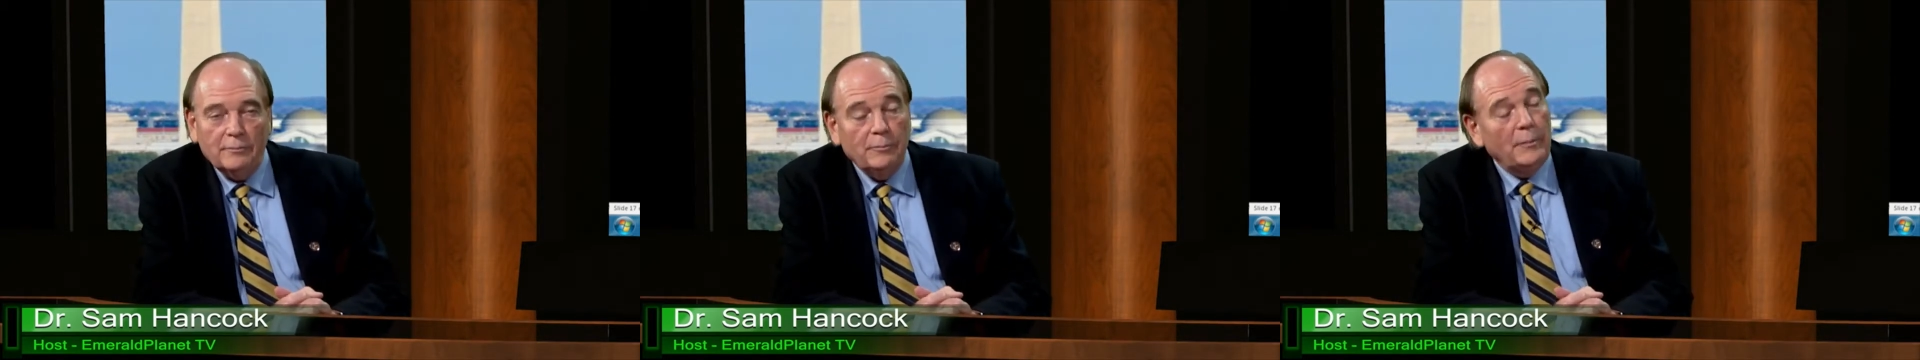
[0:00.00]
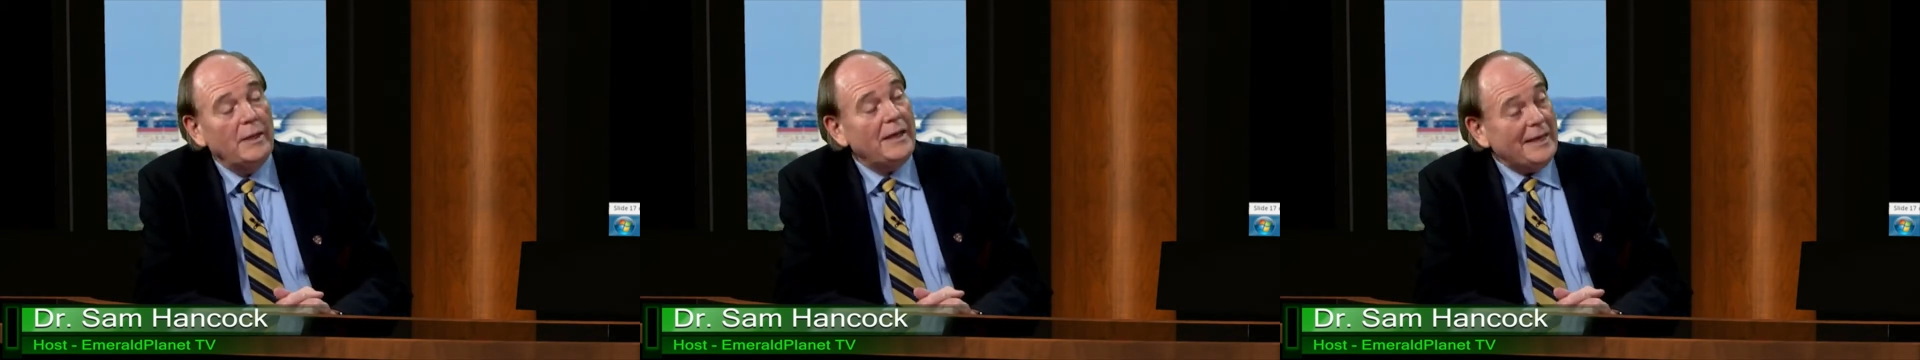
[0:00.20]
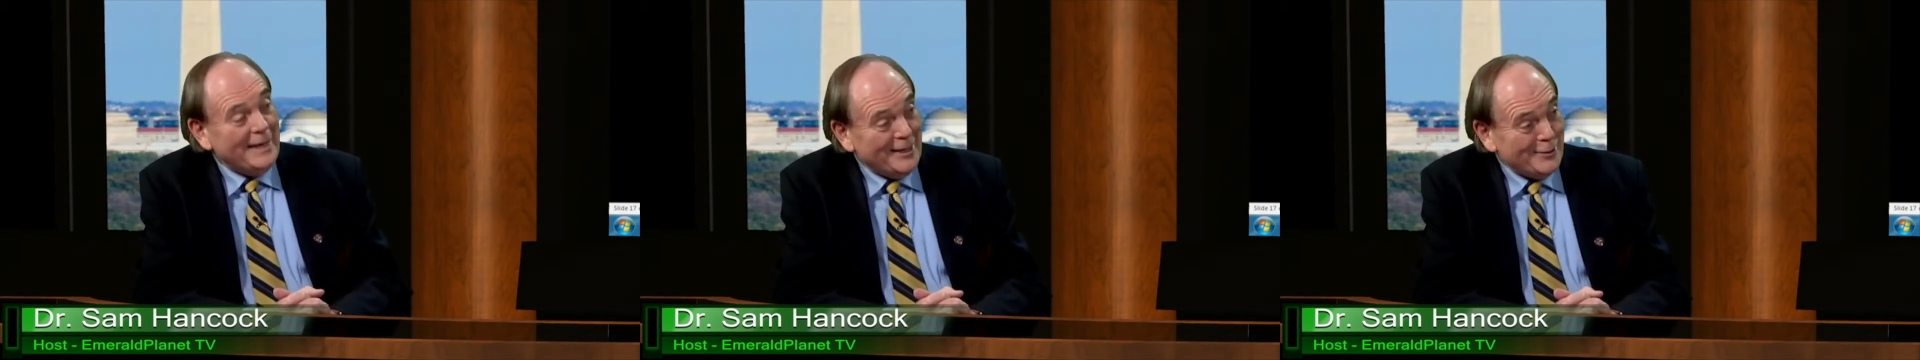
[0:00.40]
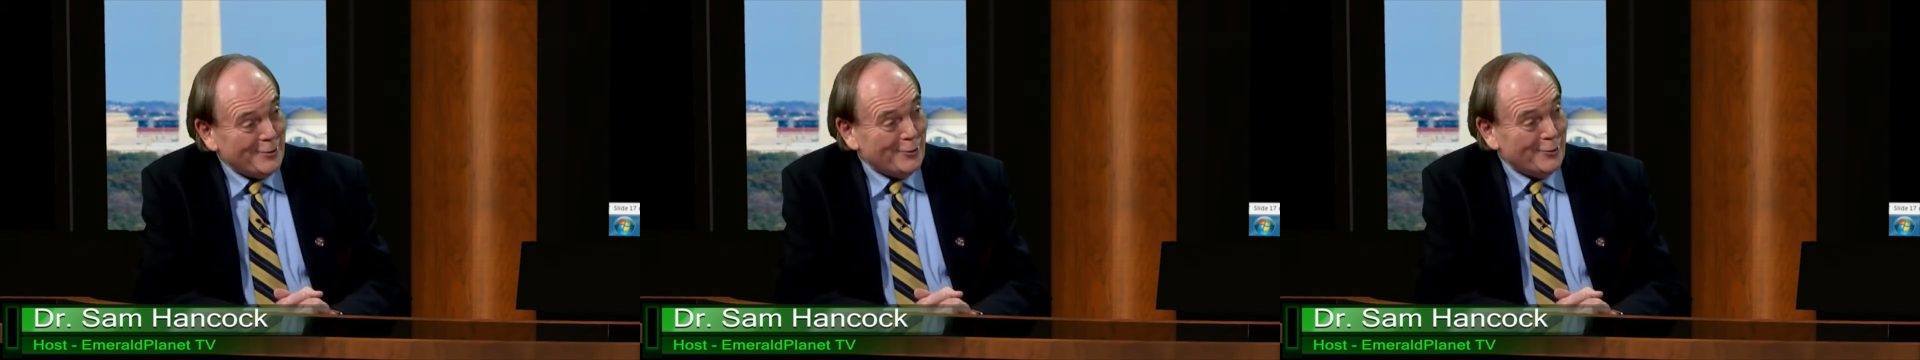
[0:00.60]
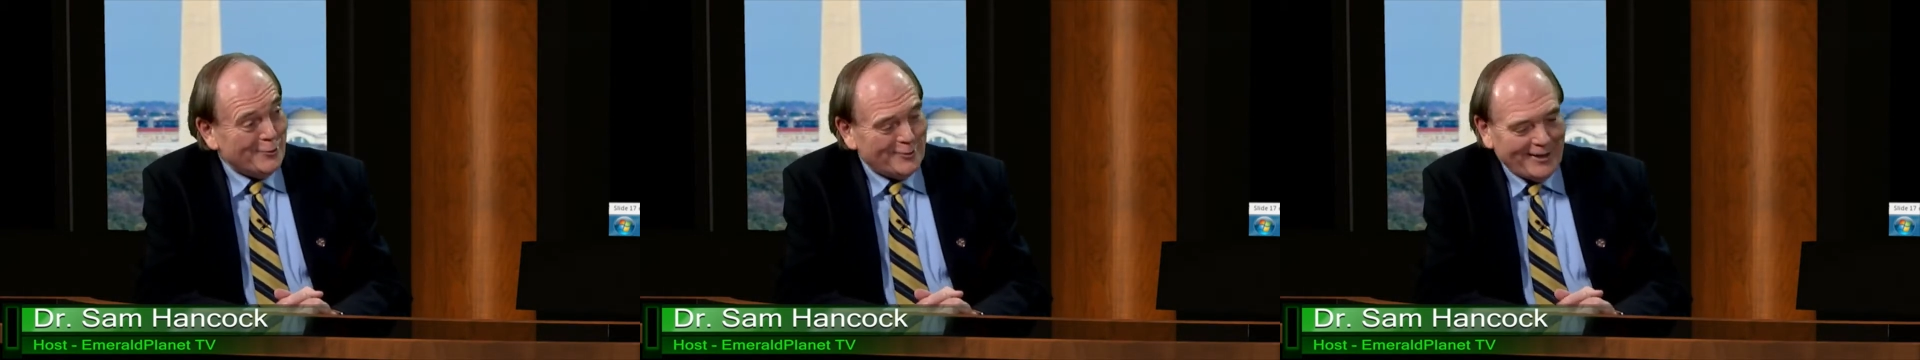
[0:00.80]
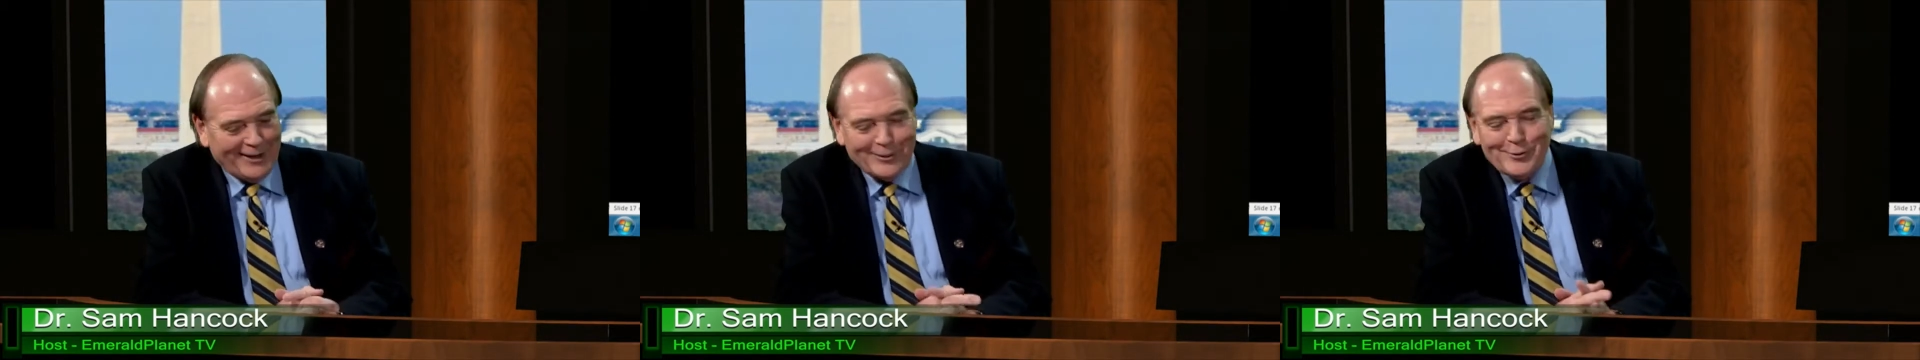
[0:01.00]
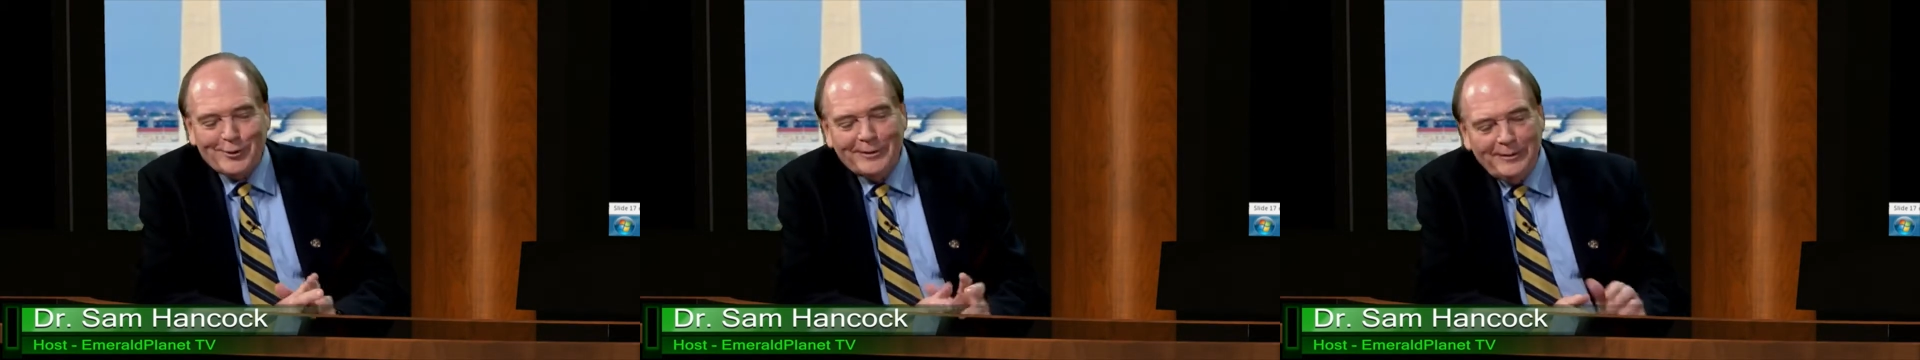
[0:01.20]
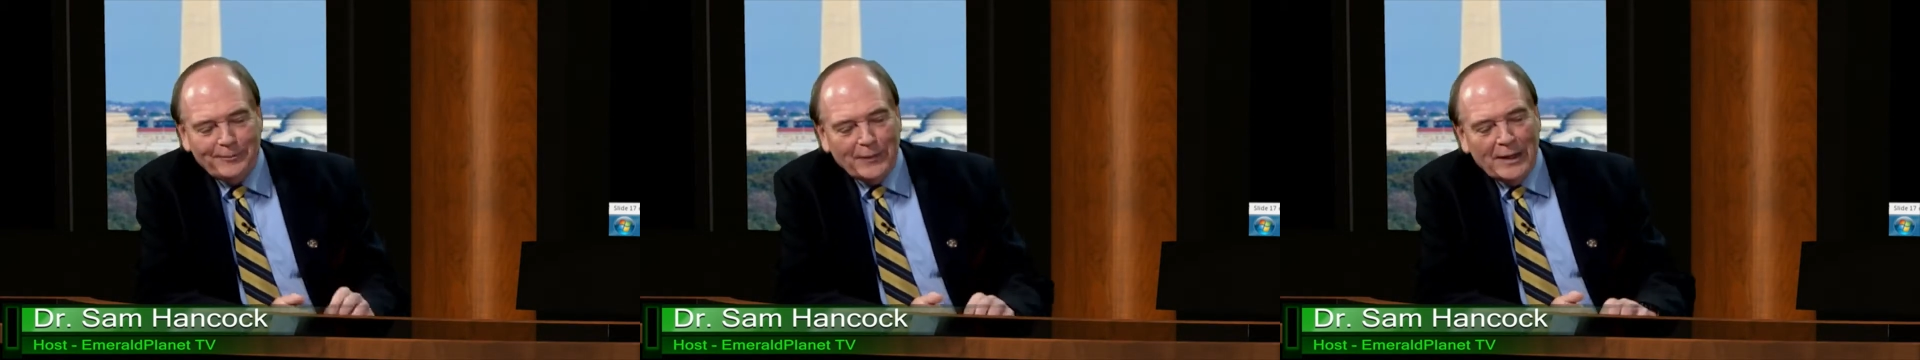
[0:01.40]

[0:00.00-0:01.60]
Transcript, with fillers: many issues actually.